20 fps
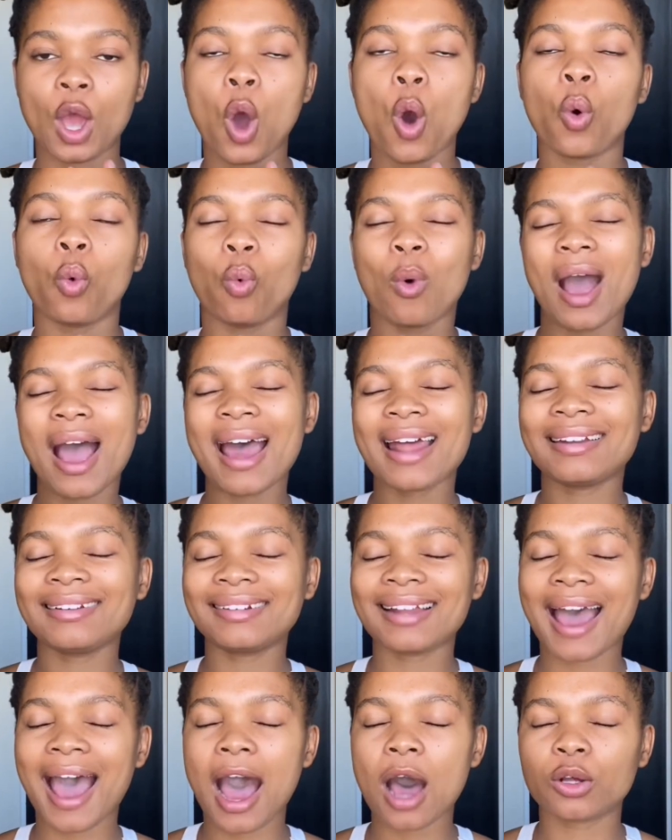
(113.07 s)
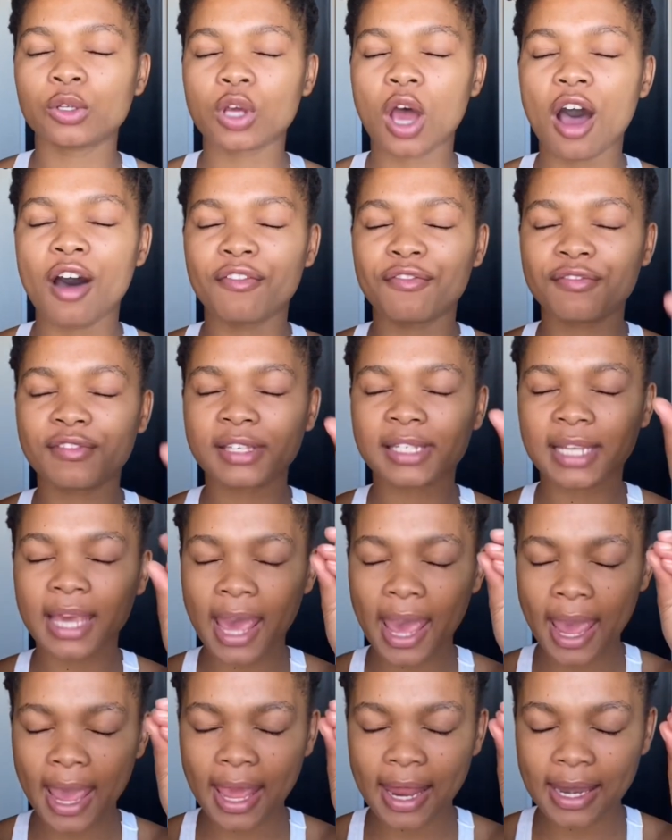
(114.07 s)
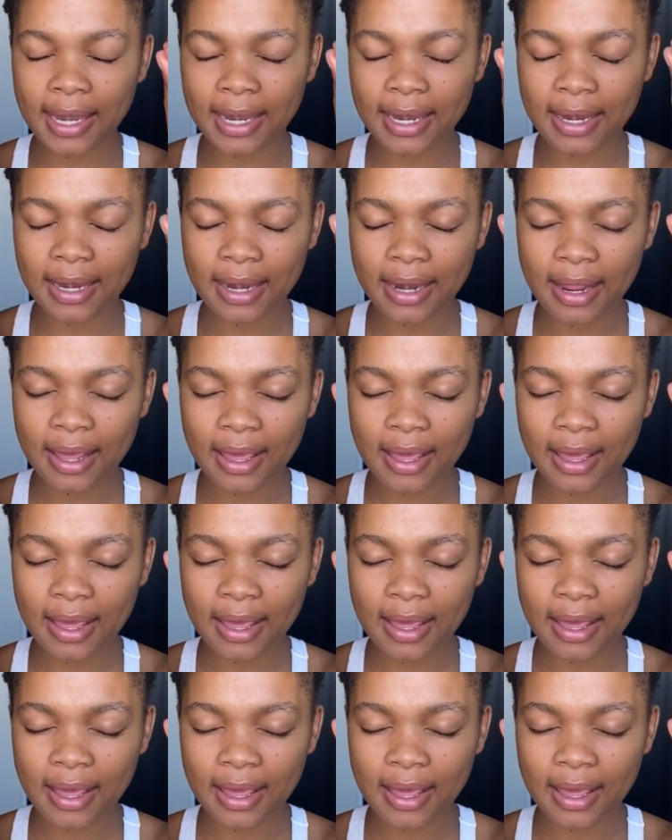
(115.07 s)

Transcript: 1 out of 10